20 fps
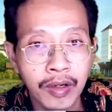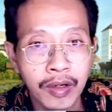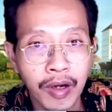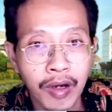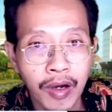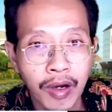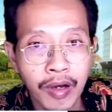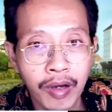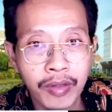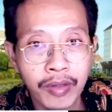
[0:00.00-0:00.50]

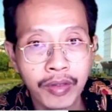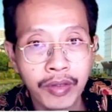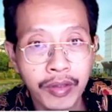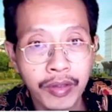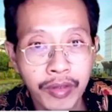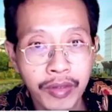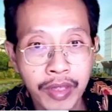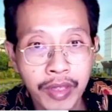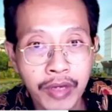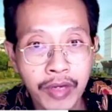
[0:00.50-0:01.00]
on the
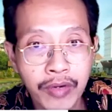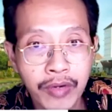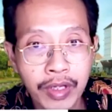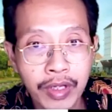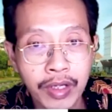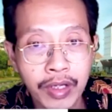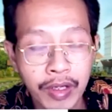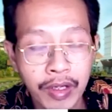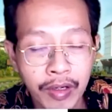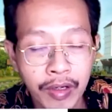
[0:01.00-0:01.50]

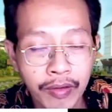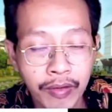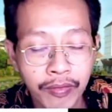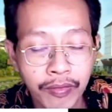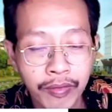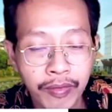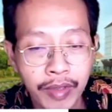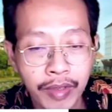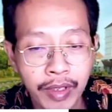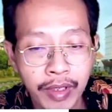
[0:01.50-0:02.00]
theory
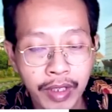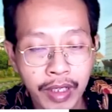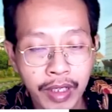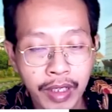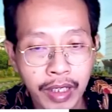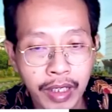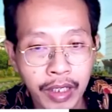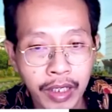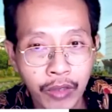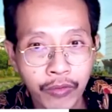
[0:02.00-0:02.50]
of
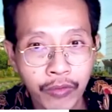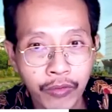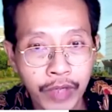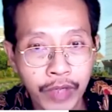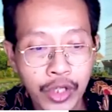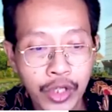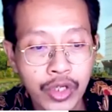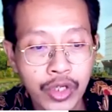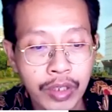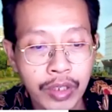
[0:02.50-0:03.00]

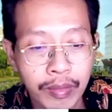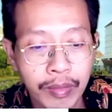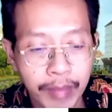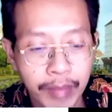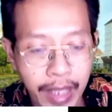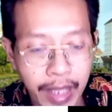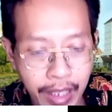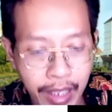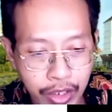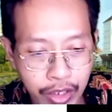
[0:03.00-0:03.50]
innovation
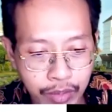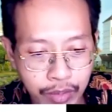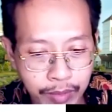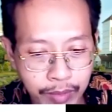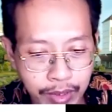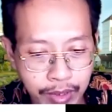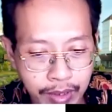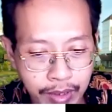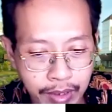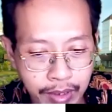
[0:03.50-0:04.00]

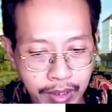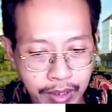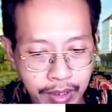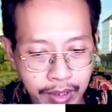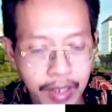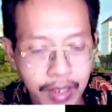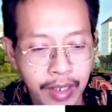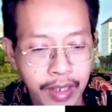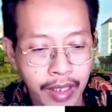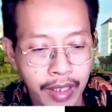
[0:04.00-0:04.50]
management.
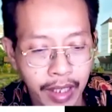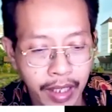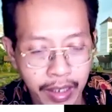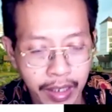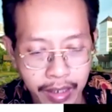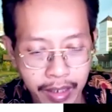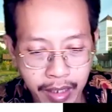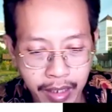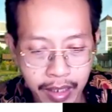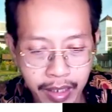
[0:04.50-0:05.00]

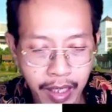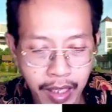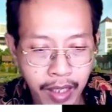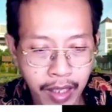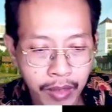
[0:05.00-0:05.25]
And then there are